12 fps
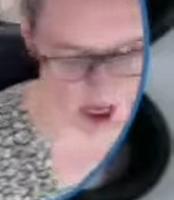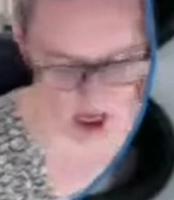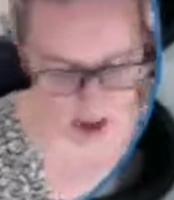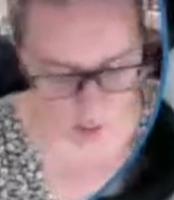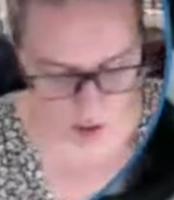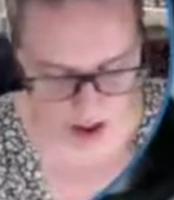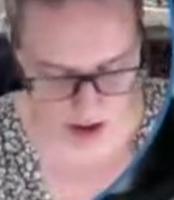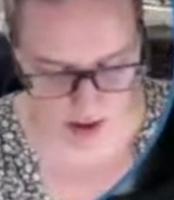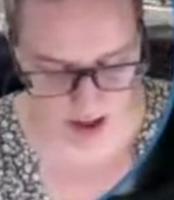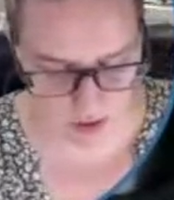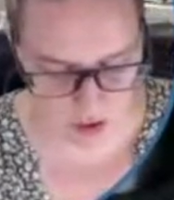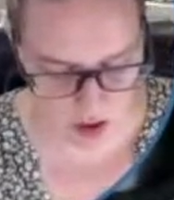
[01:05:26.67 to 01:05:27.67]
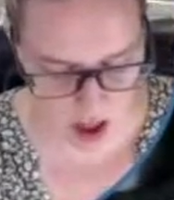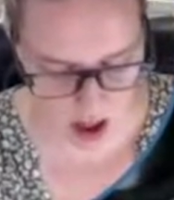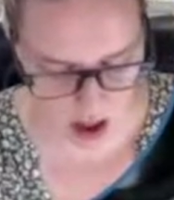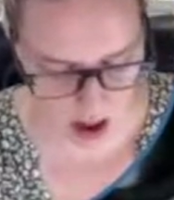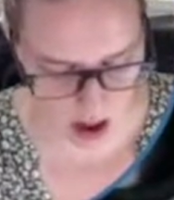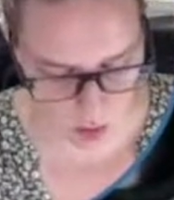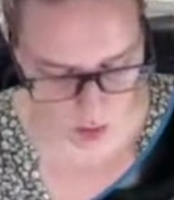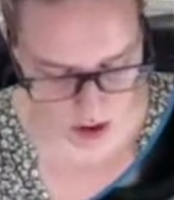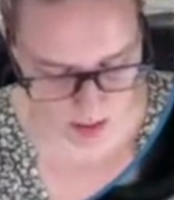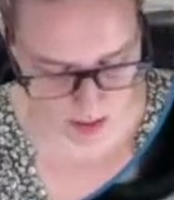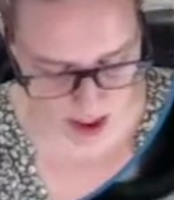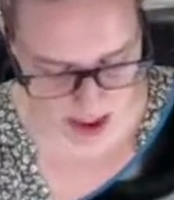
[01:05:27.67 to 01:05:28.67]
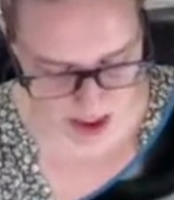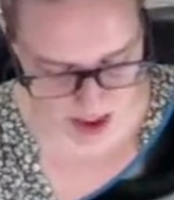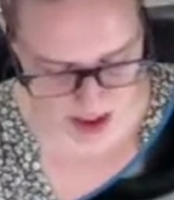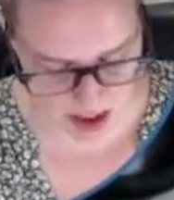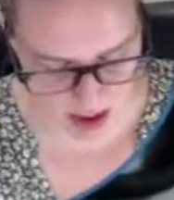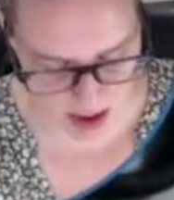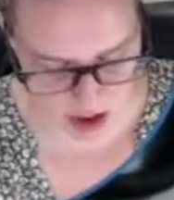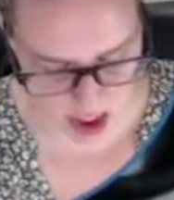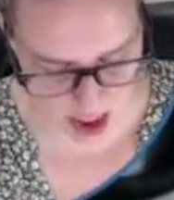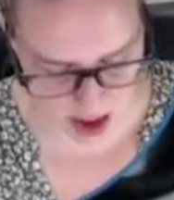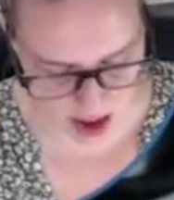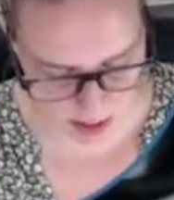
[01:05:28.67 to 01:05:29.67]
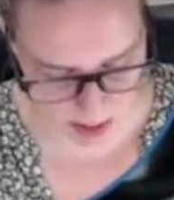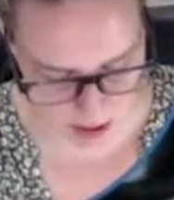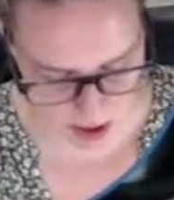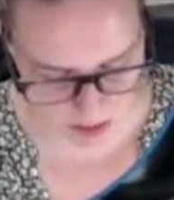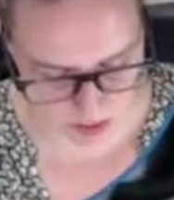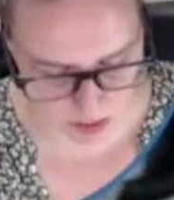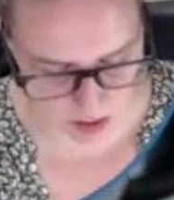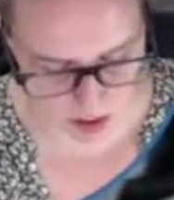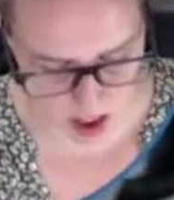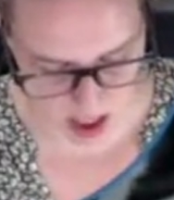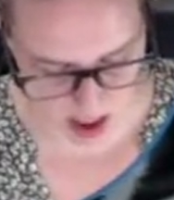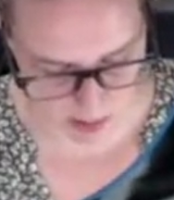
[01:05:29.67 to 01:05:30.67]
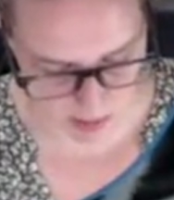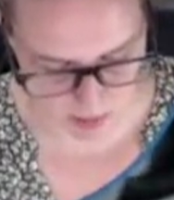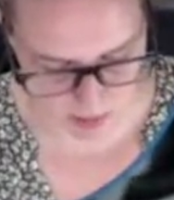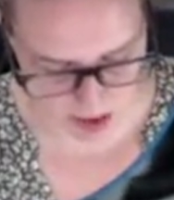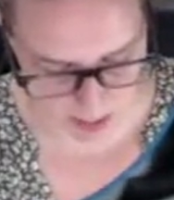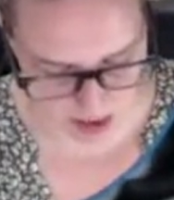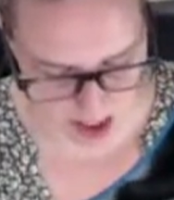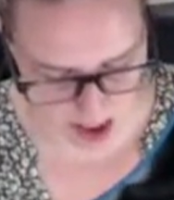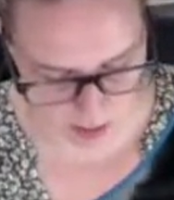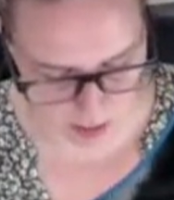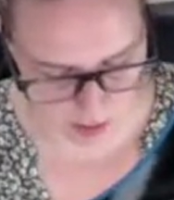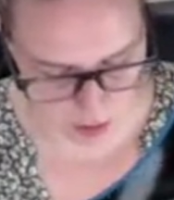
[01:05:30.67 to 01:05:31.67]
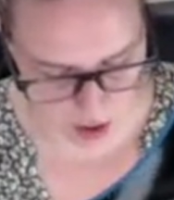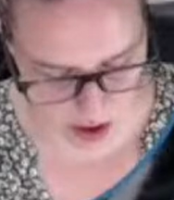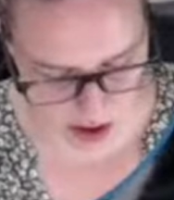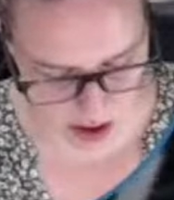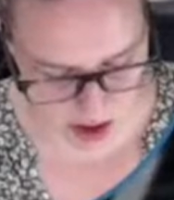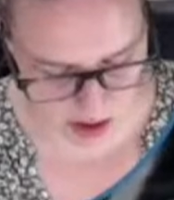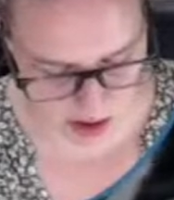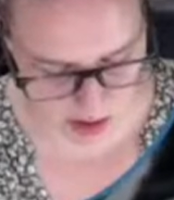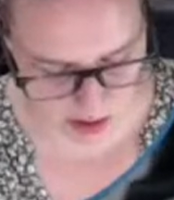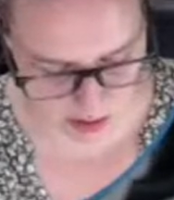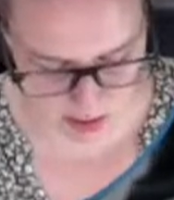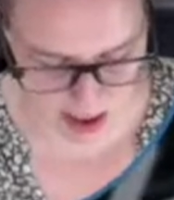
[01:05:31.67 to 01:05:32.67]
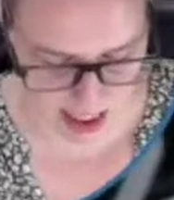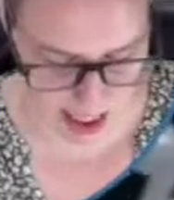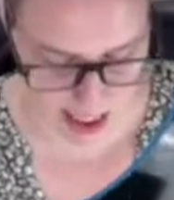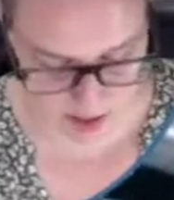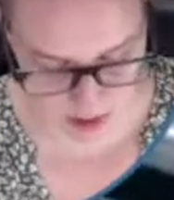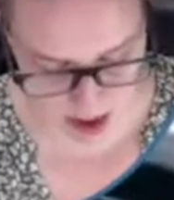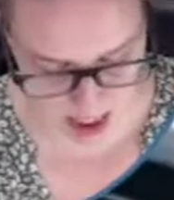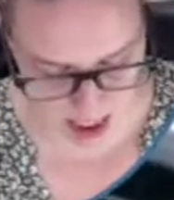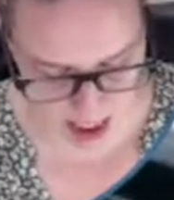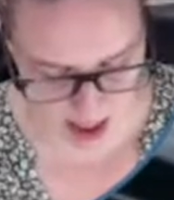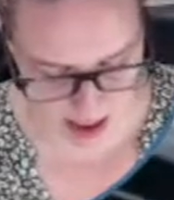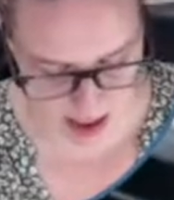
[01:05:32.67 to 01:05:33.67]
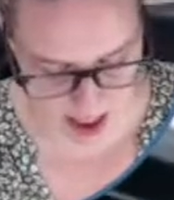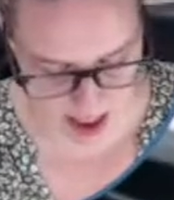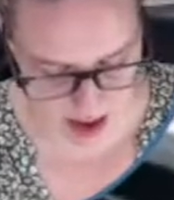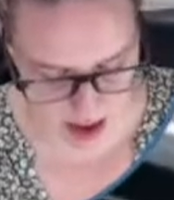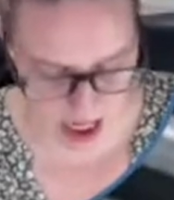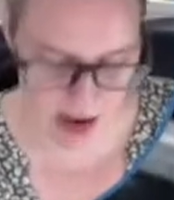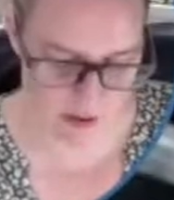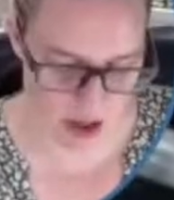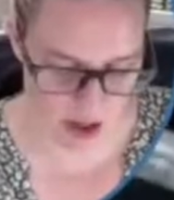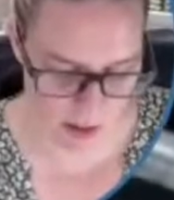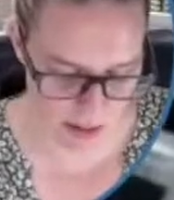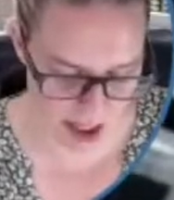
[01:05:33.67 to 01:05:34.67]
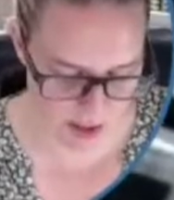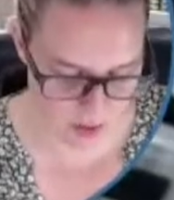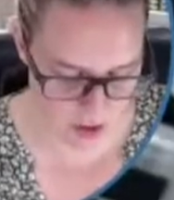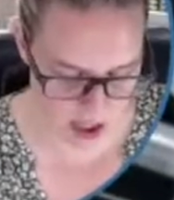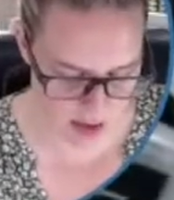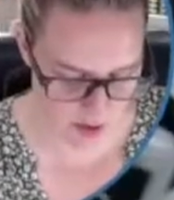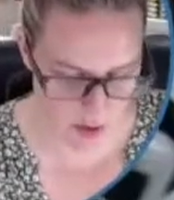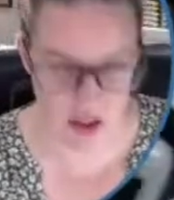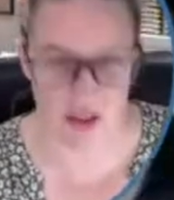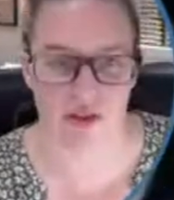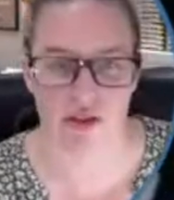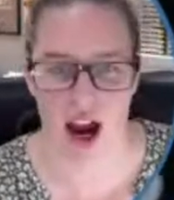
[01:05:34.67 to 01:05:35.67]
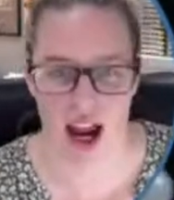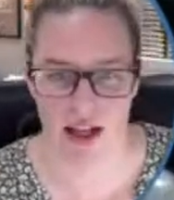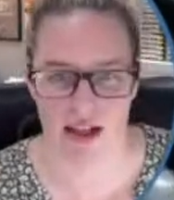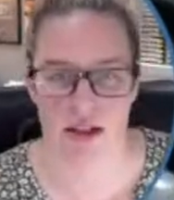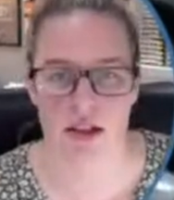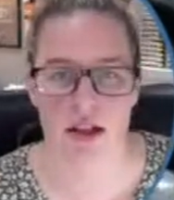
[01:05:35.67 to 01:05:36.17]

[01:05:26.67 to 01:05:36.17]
With a grateful heart, autumn teaches us that change can be beautiful. I'm thankful for all you do today and every day, and then to have you. I'm thankful to have you as a friend.